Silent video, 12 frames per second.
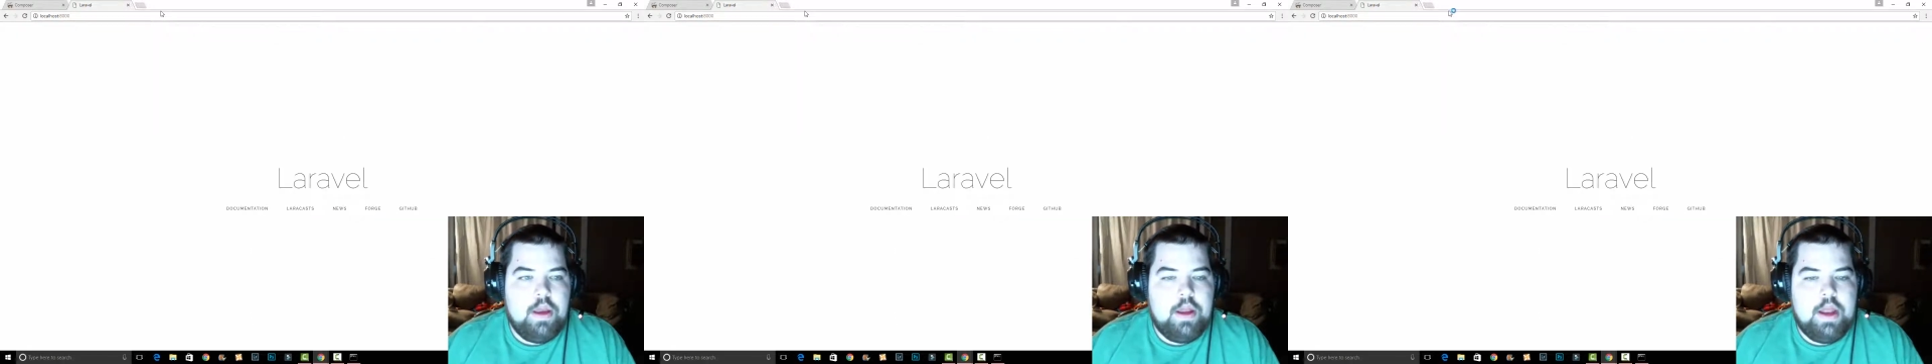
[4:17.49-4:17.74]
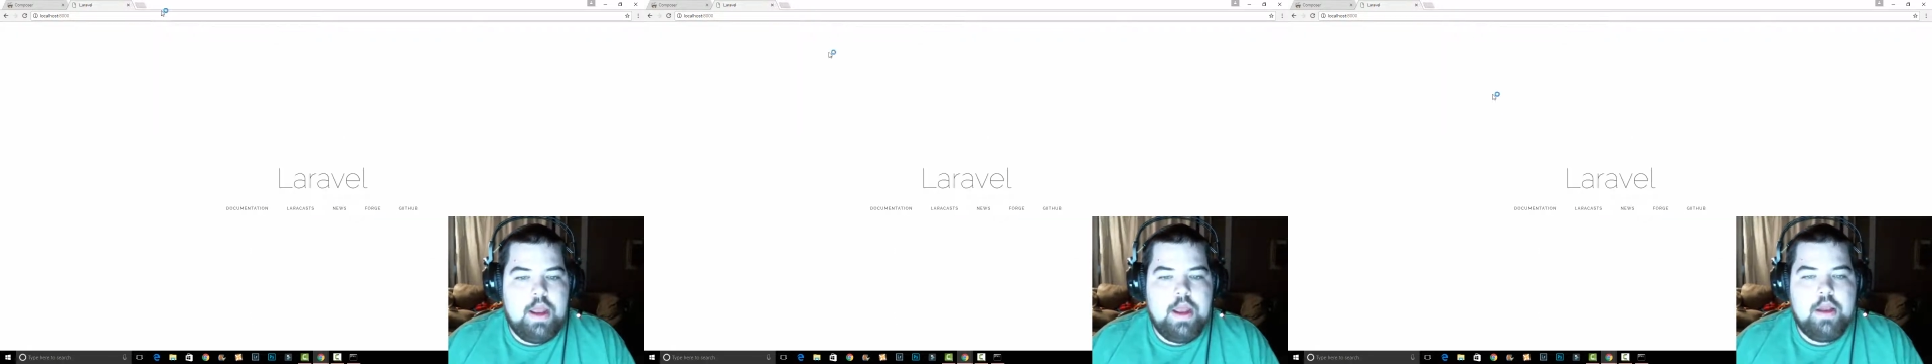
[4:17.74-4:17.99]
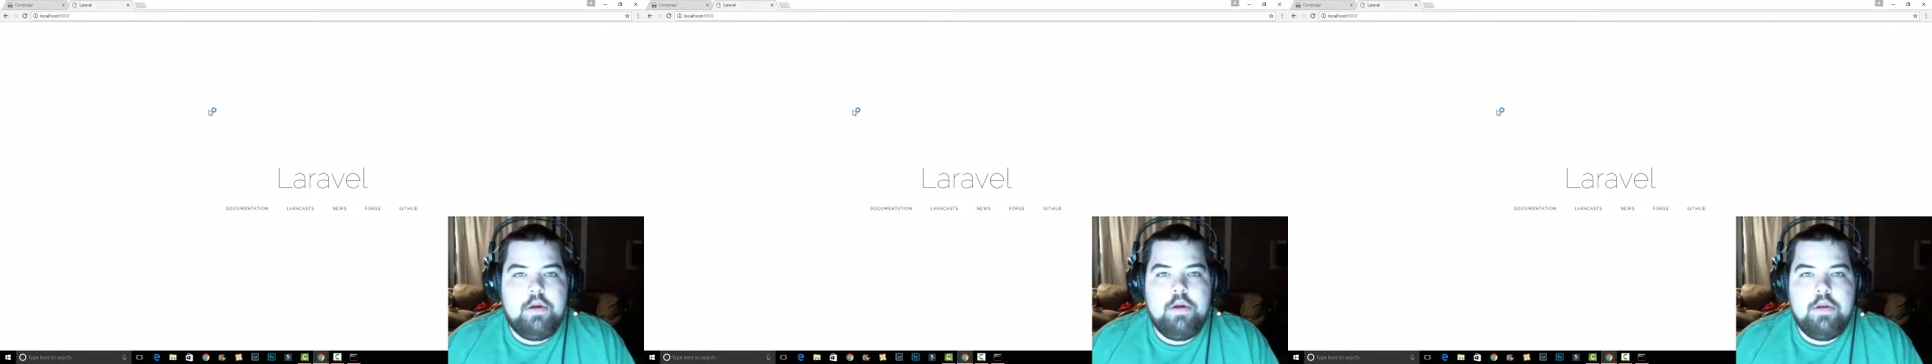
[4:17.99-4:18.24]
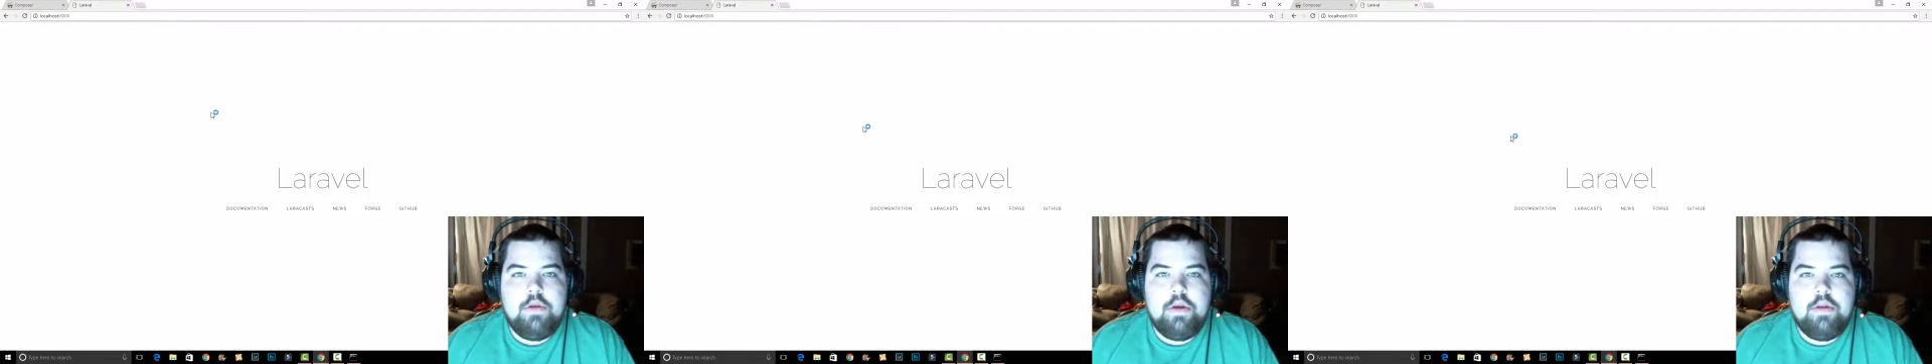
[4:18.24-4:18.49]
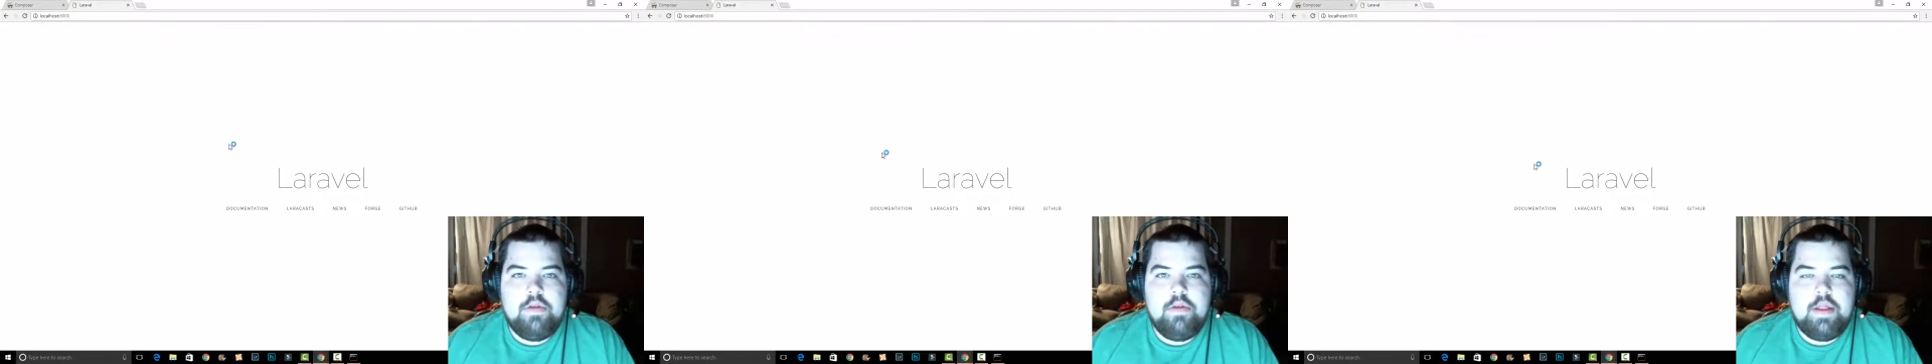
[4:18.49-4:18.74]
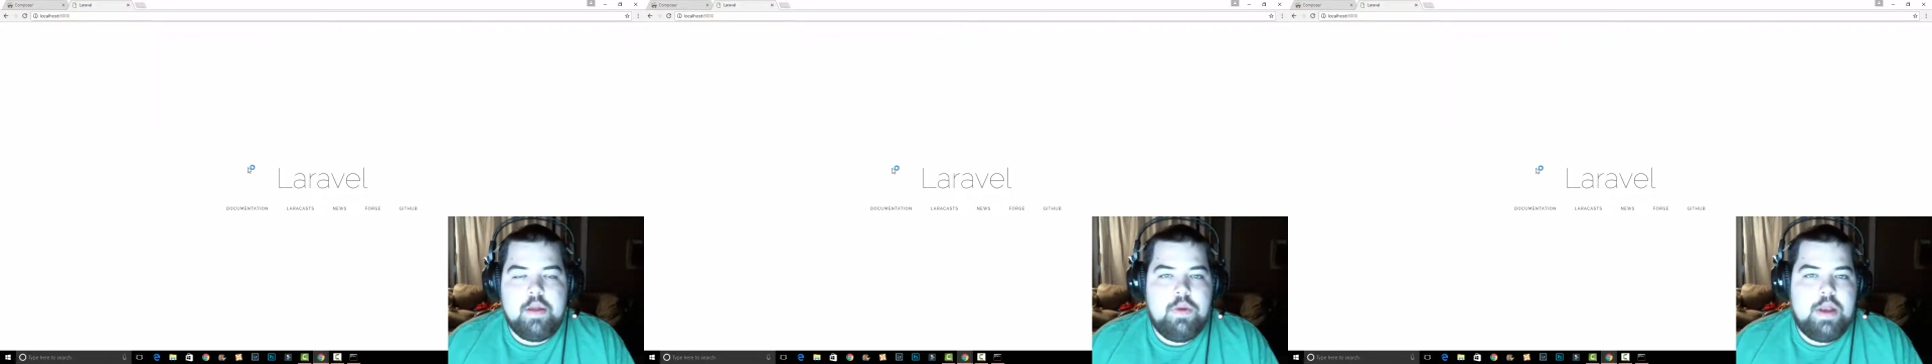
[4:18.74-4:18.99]
and hit enter, you can
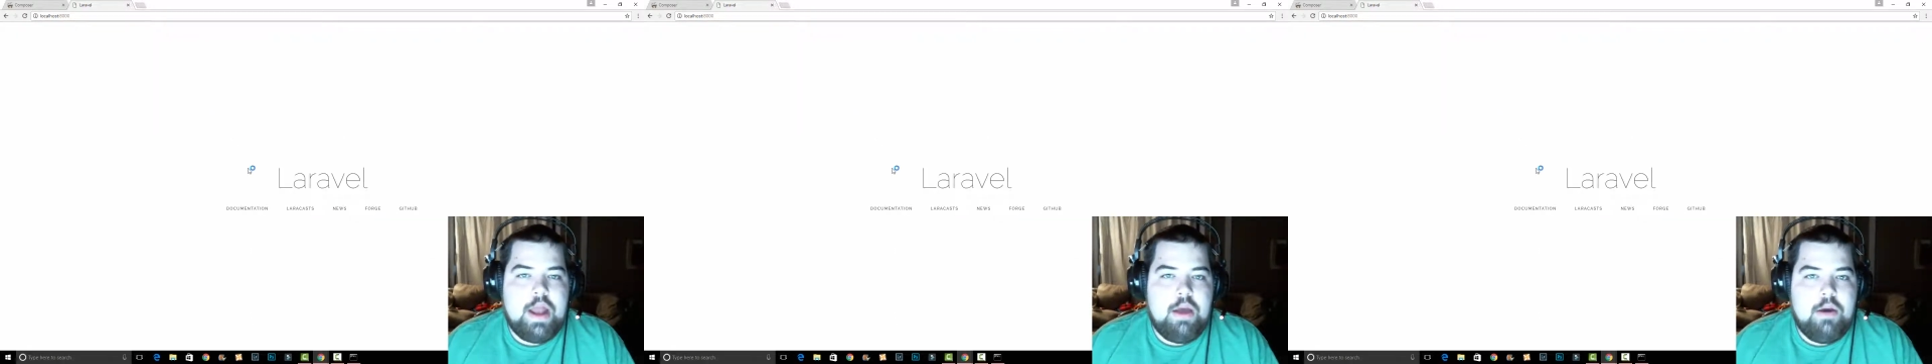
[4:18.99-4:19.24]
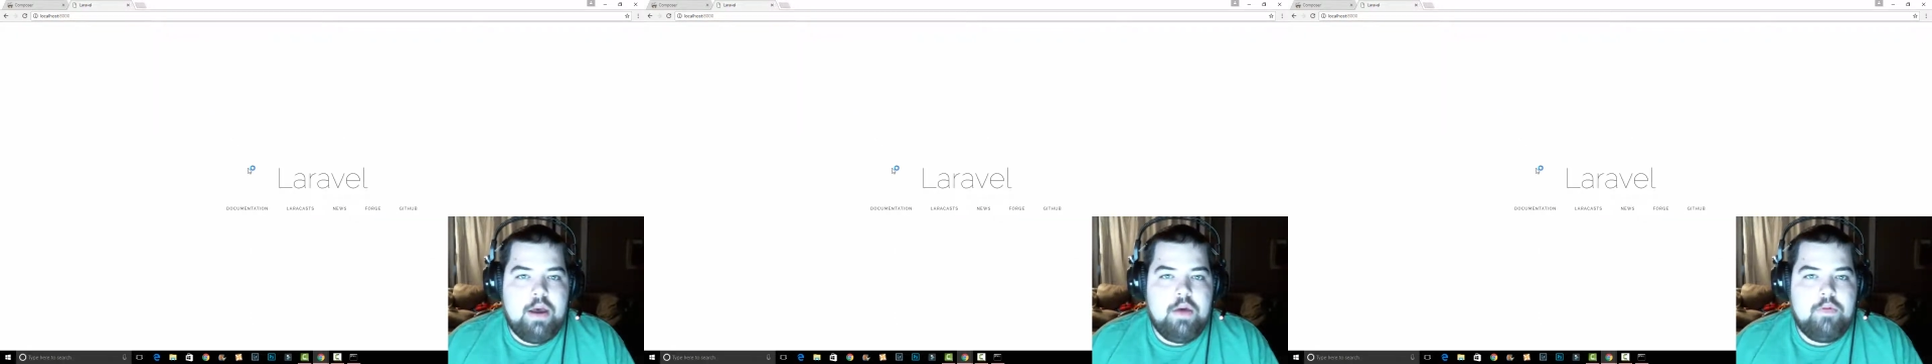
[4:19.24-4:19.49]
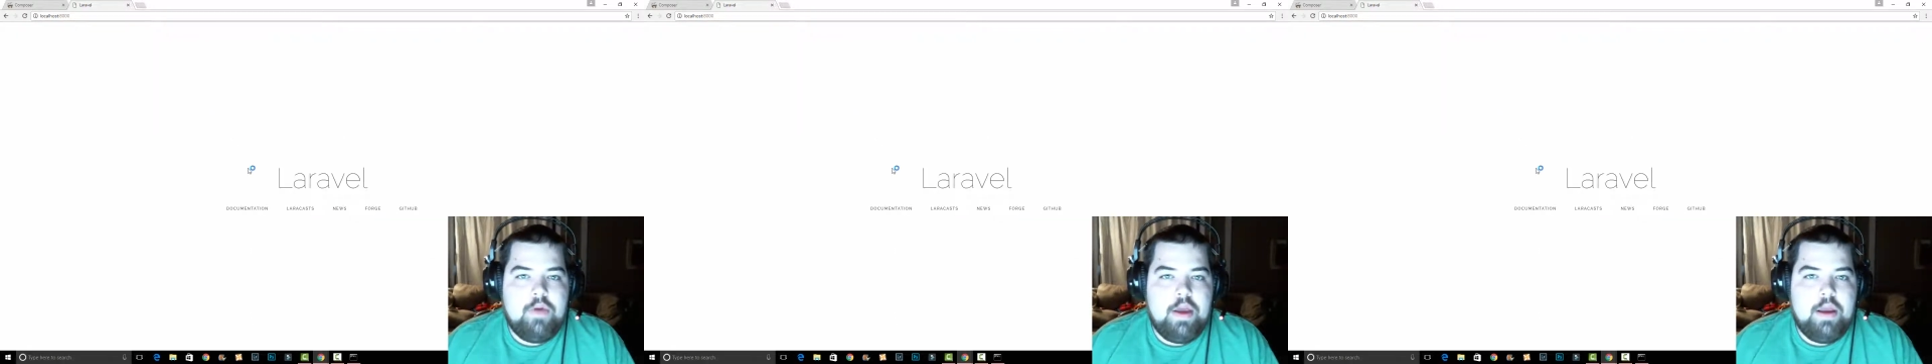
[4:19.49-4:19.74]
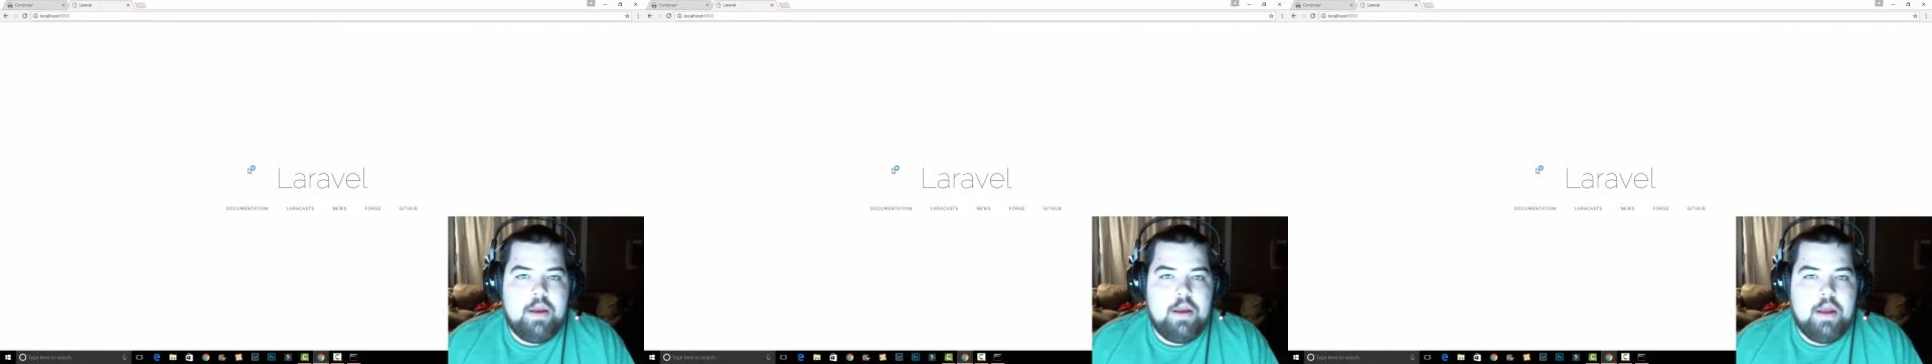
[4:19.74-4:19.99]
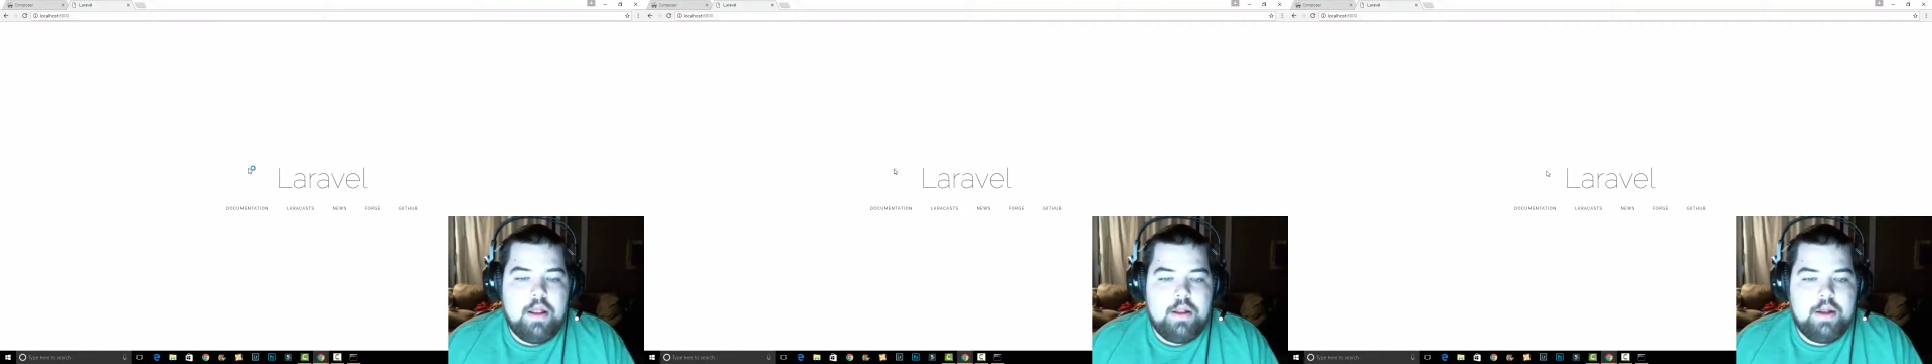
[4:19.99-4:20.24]
see that we now have a